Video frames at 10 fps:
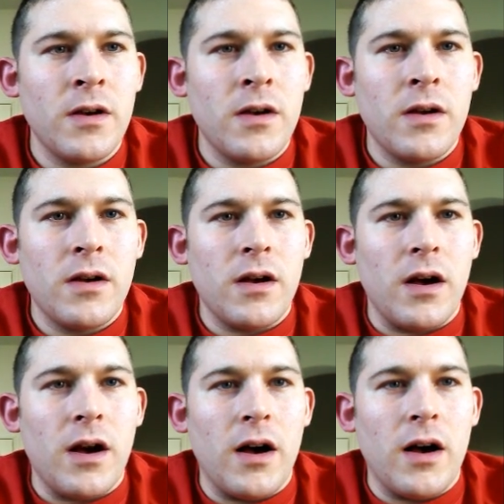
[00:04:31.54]

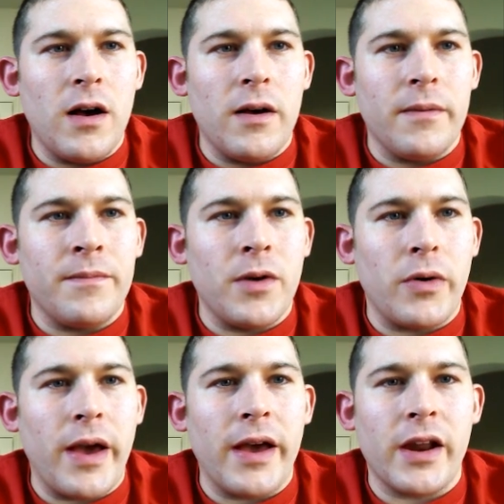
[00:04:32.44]
Okay, I got
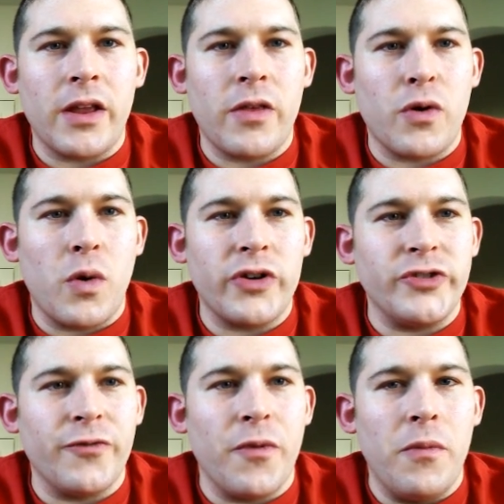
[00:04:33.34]
another question from
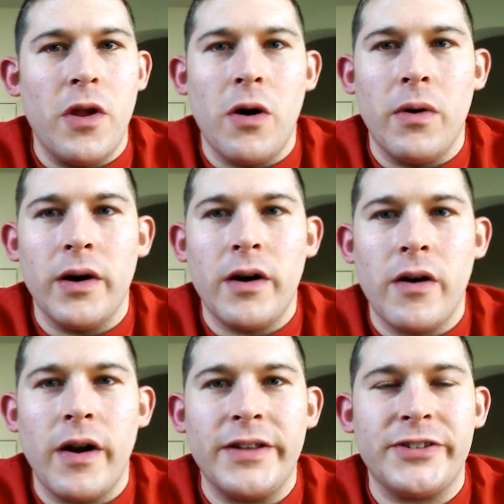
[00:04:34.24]
Noah. All right, so
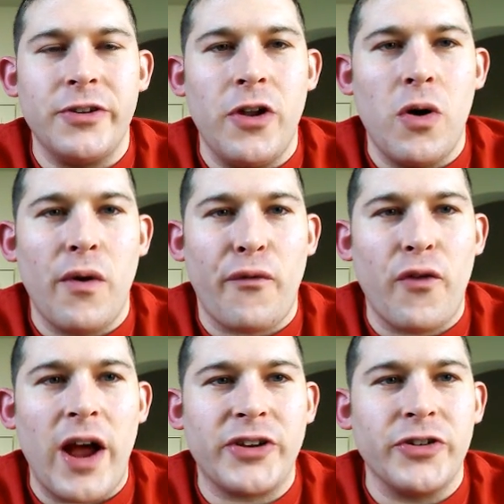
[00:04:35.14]
Noah fractured
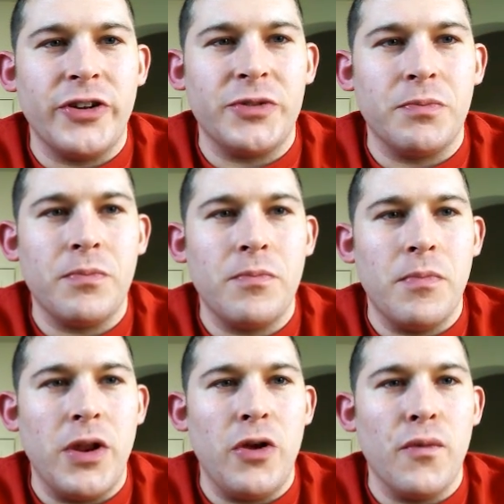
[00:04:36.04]
his
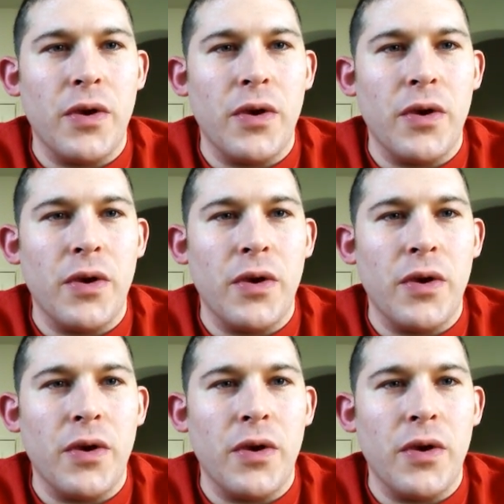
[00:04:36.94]
manubrium.